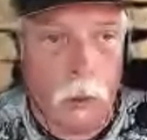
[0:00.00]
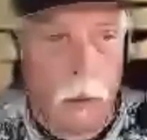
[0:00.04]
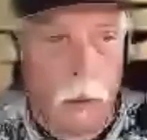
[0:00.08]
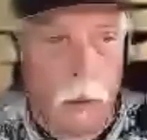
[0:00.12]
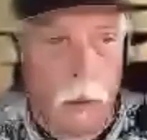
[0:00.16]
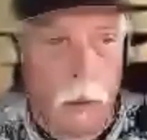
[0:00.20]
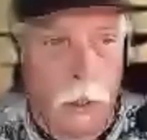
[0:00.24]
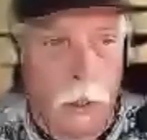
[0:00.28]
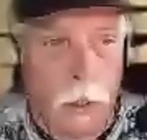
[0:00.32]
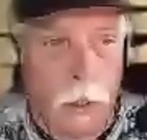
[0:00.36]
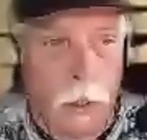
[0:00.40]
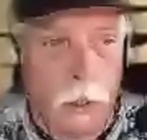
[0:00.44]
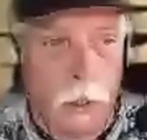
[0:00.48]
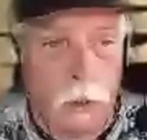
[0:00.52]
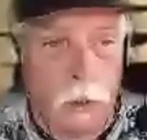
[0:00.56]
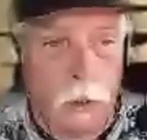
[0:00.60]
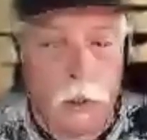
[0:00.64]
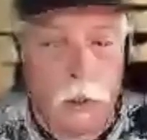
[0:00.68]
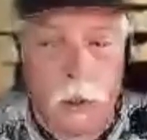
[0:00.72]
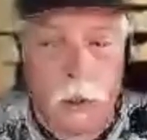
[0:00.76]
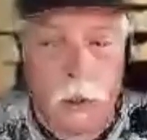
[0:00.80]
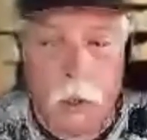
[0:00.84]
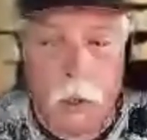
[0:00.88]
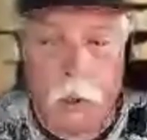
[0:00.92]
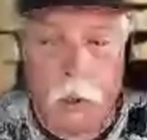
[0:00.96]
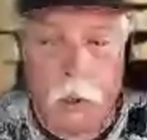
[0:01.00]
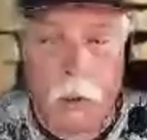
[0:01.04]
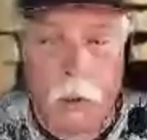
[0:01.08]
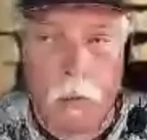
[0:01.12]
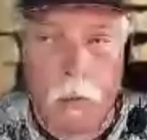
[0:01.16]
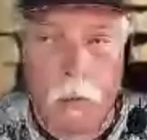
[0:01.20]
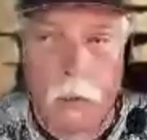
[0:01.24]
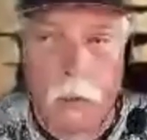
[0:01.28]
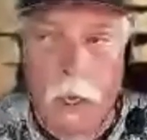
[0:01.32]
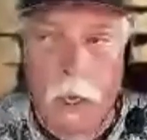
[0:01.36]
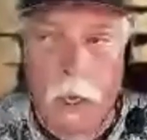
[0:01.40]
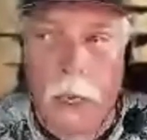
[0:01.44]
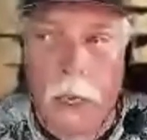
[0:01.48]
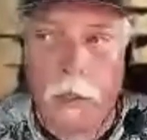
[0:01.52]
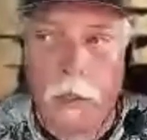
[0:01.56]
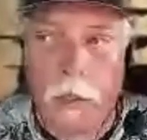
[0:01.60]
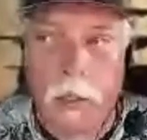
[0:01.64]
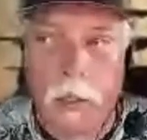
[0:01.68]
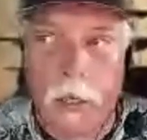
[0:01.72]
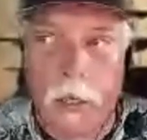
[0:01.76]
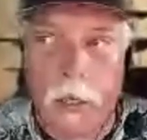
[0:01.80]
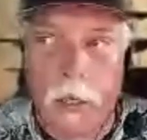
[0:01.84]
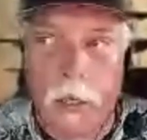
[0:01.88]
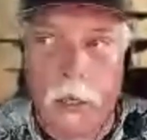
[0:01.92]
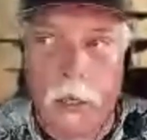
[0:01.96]
And so I
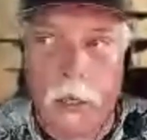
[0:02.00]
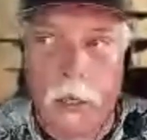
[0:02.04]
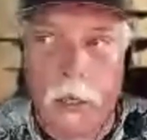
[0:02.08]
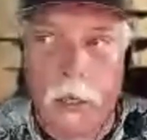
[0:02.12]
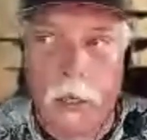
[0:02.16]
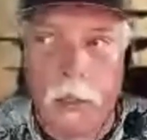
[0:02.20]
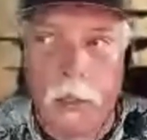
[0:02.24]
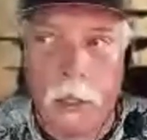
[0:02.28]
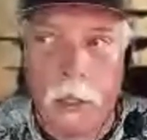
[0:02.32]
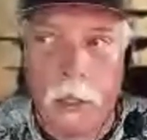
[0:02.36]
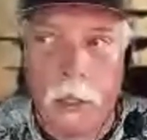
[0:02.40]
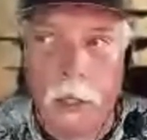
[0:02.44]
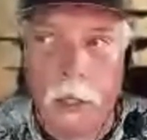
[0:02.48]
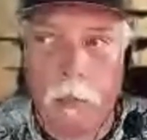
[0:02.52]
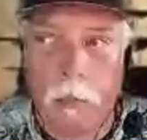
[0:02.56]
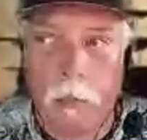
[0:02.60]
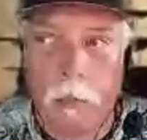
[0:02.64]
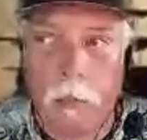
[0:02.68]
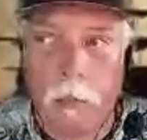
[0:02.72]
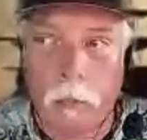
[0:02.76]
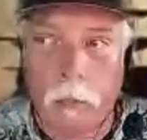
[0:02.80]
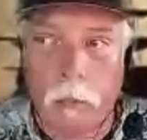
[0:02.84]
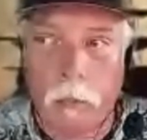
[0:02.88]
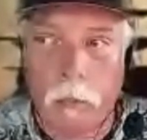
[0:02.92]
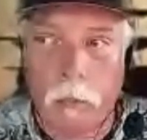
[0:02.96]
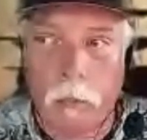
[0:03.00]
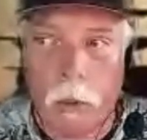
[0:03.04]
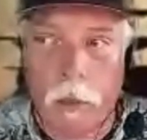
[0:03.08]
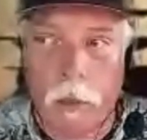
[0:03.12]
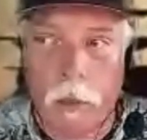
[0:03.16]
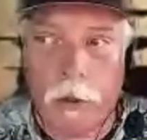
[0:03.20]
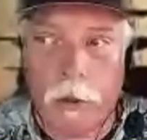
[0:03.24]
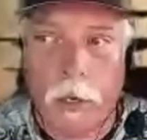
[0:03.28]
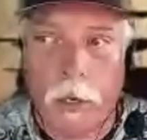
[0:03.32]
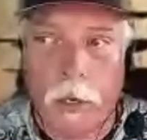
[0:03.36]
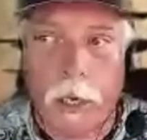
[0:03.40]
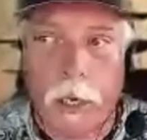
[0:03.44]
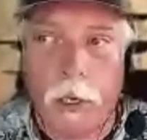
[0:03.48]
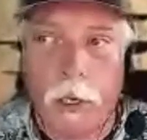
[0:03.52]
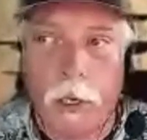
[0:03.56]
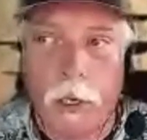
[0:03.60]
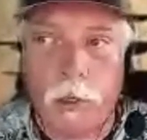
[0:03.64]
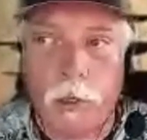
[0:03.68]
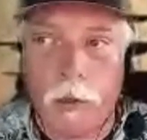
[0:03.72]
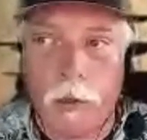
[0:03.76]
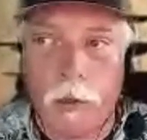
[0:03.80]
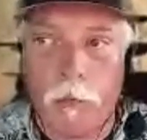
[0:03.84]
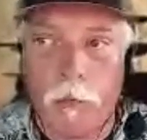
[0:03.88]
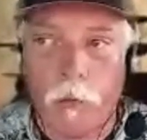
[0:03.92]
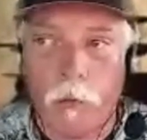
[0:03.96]
did the double
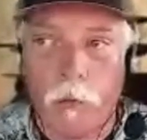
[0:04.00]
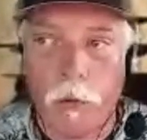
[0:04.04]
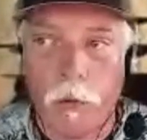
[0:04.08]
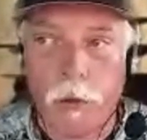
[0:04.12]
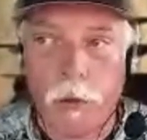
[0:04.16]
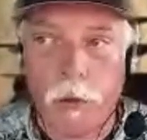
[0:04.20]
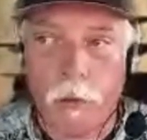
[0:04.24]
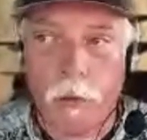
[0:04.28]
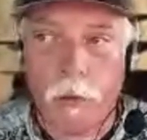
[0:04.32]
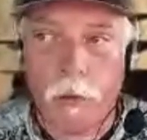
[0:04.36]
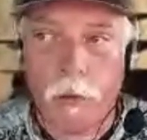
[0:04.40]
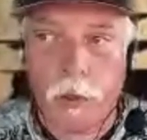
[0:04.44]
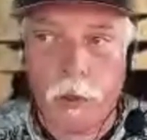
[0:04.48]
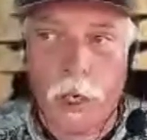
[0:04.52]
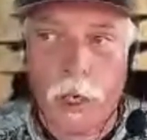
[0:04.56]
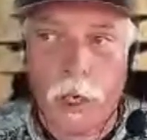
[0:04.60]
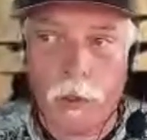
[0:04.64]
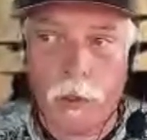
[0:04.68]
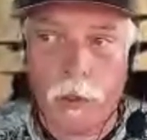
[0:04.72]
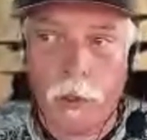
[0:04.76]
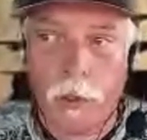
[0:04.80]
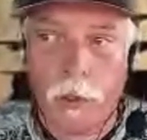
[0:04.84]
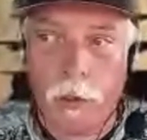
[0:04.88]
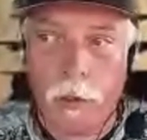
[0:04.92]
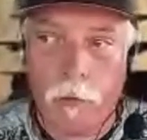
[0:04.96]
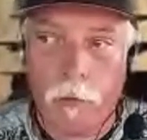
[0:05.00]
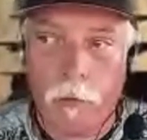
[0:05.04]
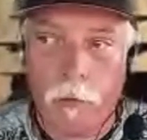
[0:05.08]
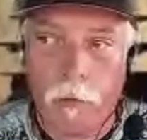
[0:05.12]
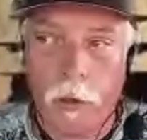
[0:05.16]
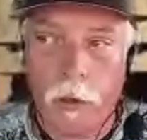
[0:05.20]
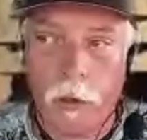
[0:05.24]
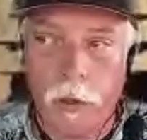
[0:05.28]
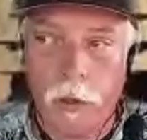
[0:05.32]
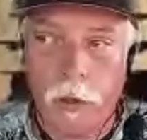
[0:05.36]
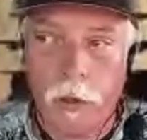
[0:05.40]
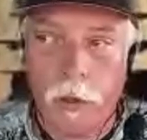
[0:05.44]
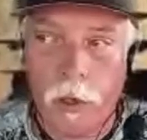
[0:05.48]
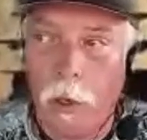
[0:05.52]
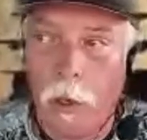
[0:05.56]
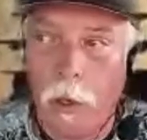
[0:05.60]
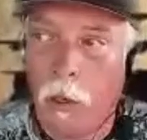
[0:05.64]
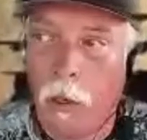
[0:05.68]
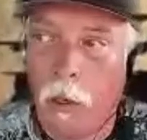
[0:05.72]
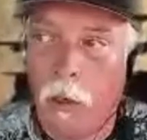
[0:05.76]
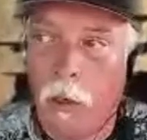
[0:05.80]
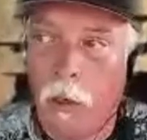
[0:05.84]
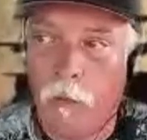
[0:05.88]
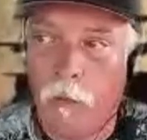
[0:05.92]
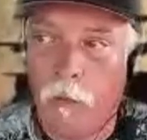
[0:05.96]
authentication, first through the state, then the feds,
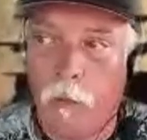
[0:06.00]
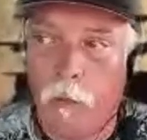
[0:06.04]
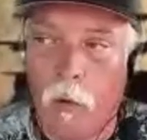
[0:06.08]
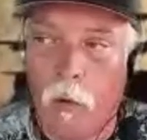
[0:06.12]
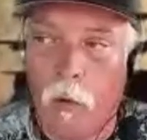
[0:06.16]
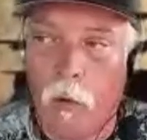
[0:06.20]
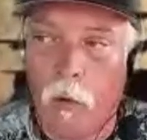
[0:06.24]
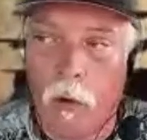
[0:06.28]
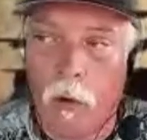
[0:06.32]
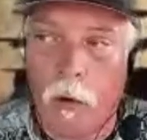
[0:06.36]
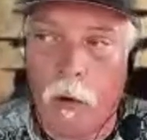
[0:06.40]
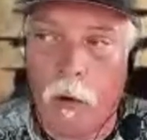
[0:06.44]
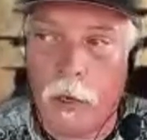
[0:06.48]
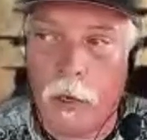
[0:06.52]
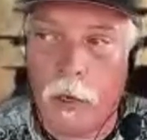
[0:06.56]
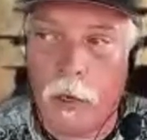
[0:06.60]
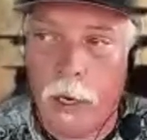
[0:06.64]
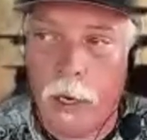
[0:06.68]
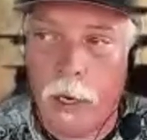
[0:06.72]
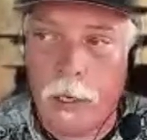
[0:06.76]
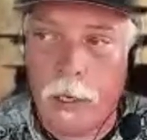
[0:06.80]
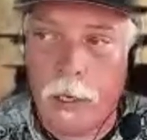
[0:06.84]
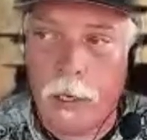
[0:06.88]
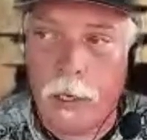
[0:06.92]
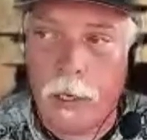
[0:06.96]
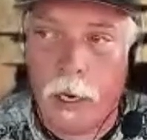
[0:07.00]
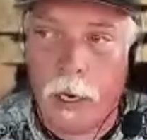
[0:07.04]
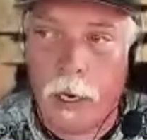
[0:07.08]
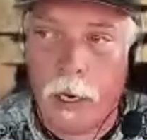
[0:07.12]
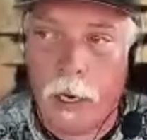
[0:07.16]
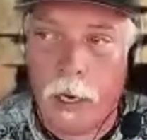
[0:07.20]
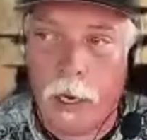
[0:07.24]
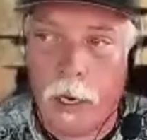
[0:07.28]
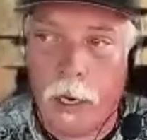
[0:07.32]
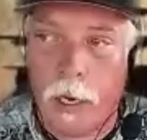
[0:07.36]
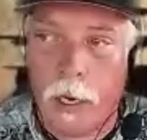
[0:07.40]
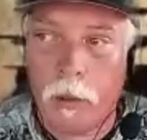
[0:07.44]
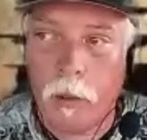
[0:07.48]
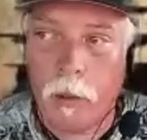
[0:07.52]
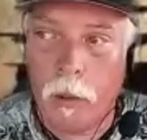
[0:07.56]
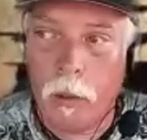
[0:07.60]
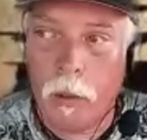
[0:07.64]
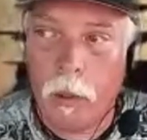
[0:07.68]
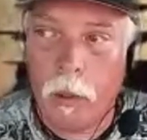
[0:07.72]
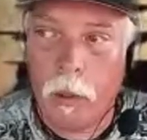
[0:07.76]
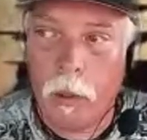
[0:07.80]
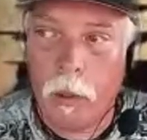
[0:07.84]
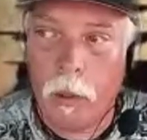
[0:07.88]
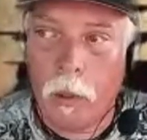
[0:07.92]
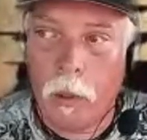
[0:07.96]
for that
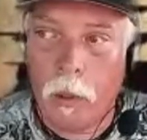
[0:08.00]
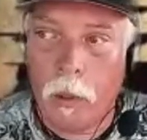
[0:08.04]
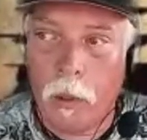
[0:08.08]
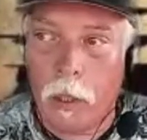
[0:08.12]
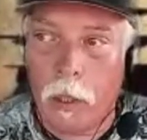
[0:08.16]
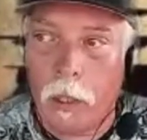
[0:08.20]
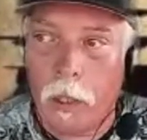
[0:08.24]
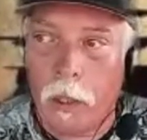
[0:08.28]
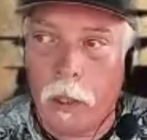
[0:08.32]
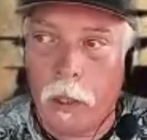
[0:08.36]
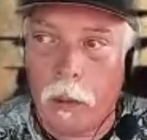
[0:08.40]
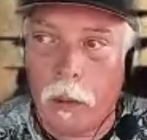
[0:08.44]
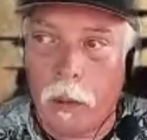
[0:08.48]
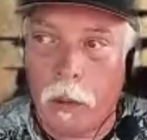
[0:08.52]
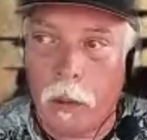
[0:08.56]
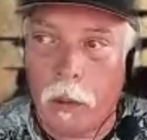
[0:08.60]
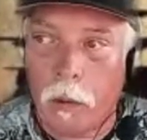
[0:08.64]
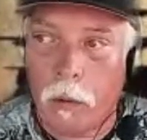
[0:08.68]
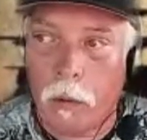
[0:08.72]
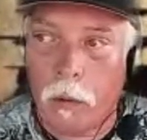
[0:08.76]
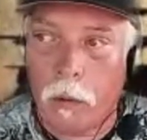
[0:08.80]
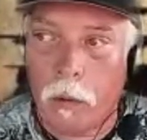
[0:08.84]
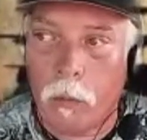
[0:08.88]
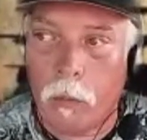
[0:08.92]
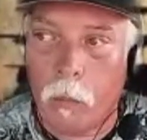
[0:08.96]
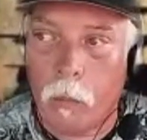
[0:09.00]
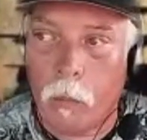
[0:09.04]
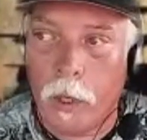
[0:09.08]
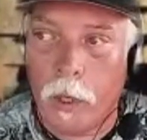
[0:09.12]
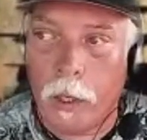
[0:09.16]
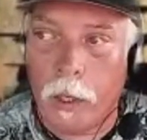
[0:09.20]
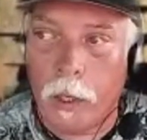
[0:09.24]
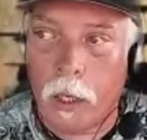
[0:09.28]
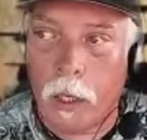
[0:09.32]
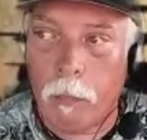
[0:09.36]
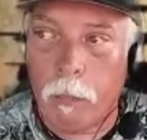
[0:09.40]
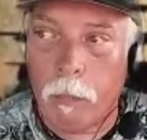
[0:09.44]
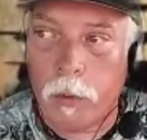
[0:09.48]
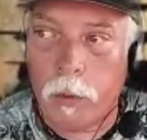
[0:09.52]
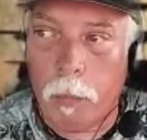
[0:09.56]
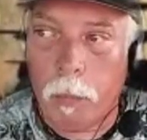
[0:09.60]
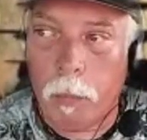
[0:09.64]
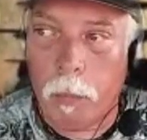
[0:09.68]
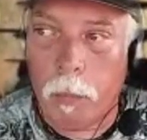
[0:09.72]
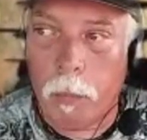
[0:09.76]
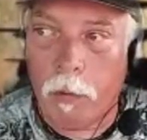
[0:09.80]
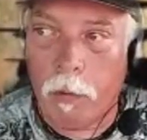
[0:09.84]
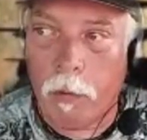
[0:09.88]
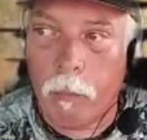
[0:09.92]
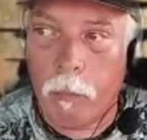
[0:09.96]
document. And when it comes
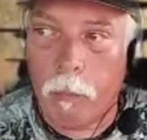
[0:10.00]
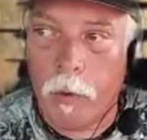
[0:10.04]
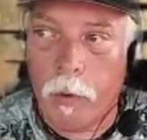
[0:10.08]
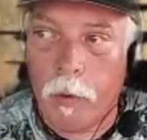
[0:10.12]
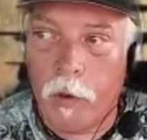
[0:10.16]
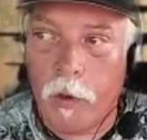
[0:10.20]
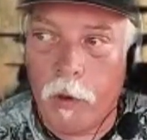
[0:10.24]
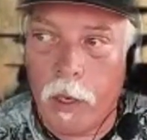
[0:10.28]
back from the